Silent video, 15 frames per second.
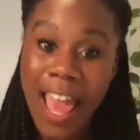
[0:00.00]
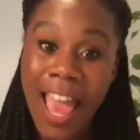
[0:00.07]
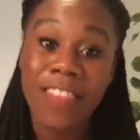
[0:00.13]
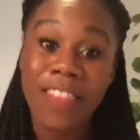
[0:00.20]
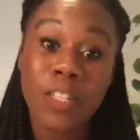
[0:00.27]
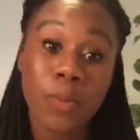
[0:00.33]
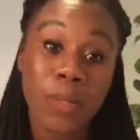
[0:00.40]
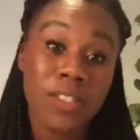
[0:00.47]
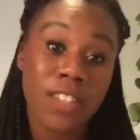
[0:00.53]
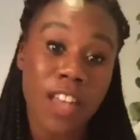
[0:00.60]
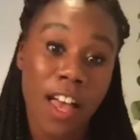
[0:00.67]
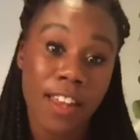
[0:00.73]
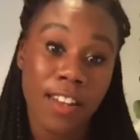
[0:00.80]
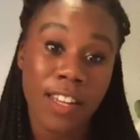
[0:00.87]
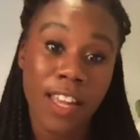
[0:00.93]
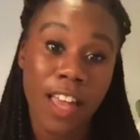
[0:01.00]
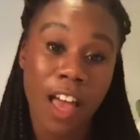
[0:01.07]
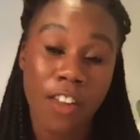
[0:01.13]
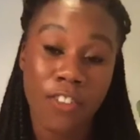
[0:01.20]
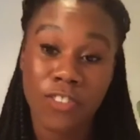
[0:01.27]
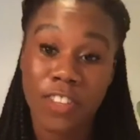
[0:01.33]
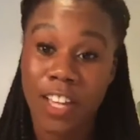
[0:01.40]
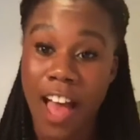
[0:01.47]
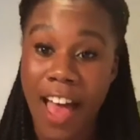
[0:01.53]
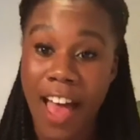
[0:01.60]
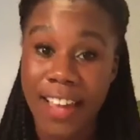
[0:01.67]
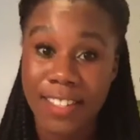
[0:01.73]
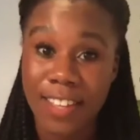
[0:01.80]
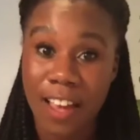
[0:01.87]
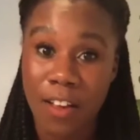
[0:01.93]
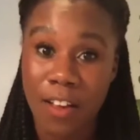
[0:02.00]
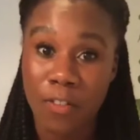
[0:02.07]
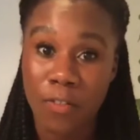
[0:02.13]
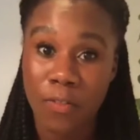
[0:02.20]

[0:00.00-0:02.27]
And this was done under the guise of,